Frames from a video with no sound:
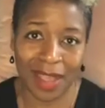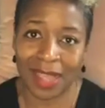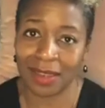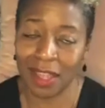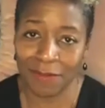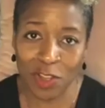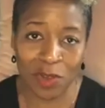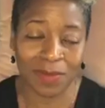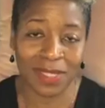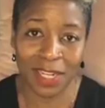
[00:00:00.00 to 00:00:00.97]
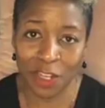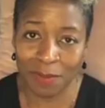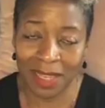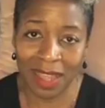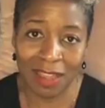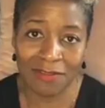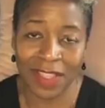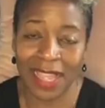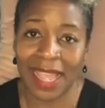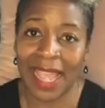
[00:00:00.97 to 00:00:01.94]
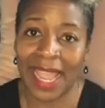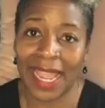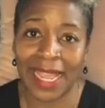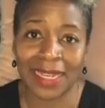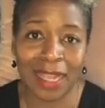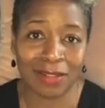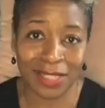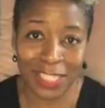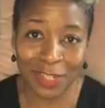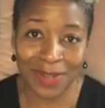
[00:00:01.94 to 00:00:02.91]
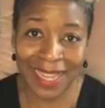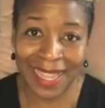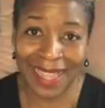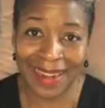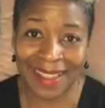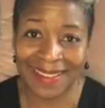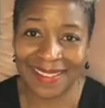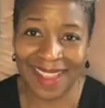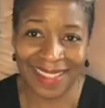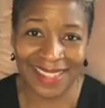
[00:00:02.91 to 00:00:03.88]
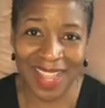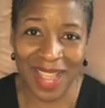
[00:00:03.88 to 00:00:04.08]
I love you. I'm sending you my love, and I'll see you again next time.